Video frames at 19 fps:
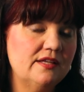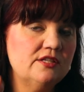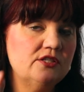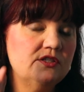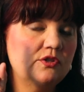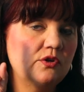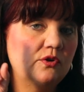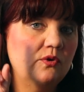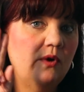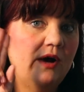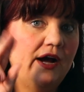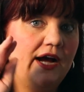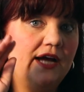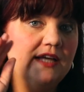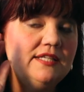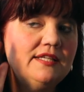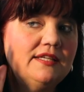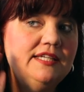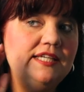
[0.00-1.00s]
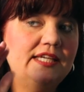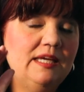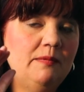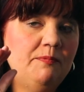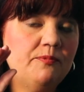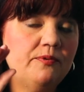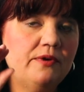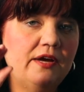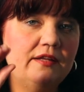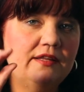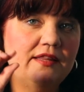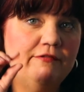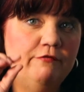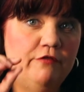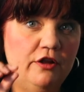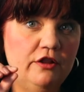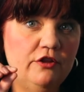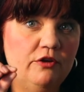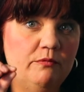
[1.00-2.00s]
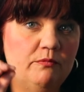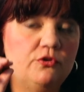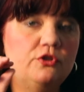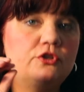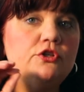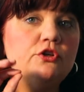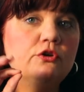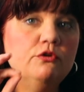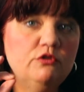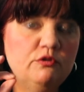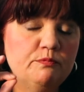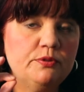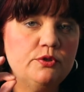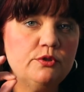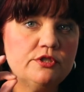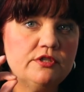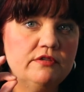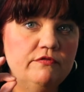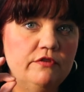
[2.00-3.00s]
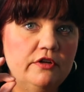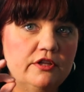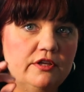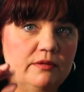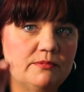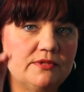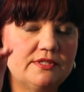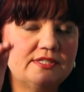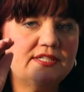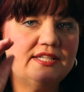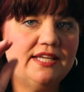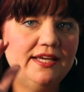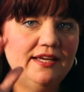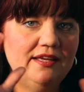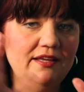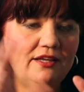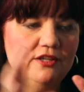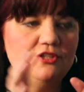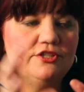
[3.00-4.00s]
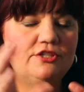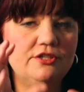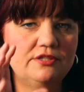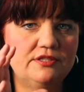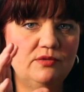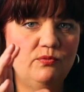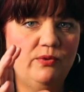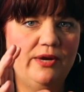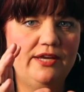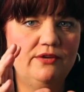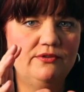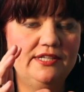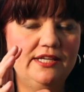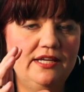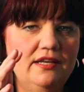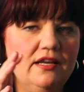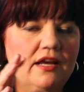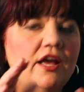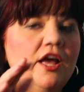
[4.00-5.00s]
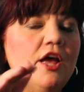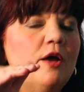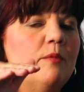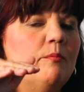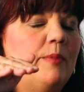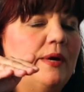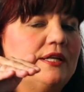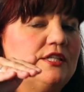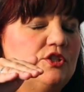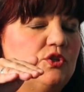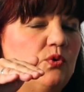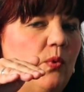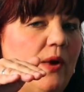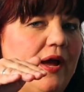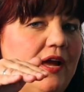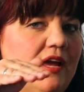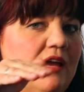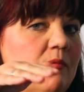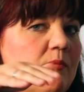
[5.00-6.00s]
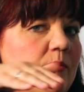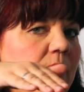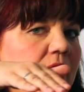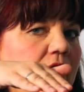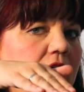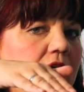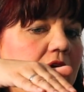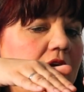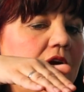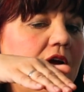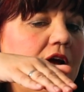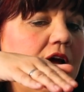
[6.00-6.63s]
So I keep the volume, don't push the volume, sing just the way you did, but twang by